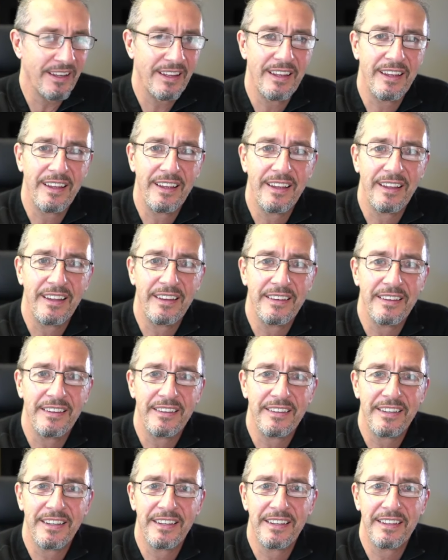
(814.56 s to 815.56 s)

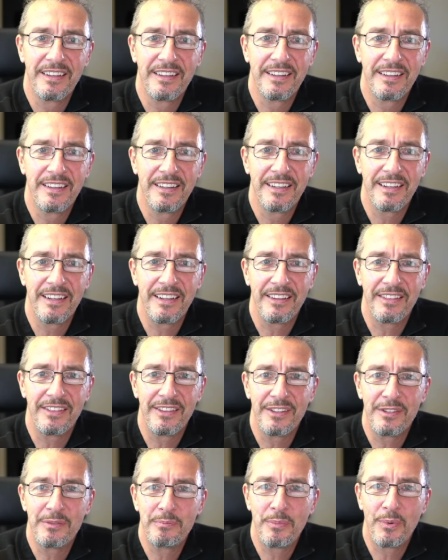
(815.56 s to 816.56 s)
And at
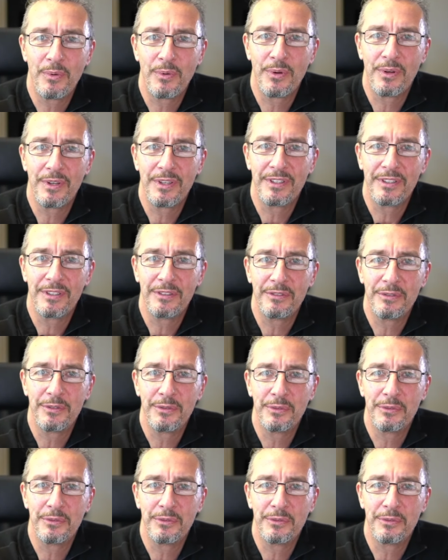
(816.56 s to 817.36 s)
this point, if you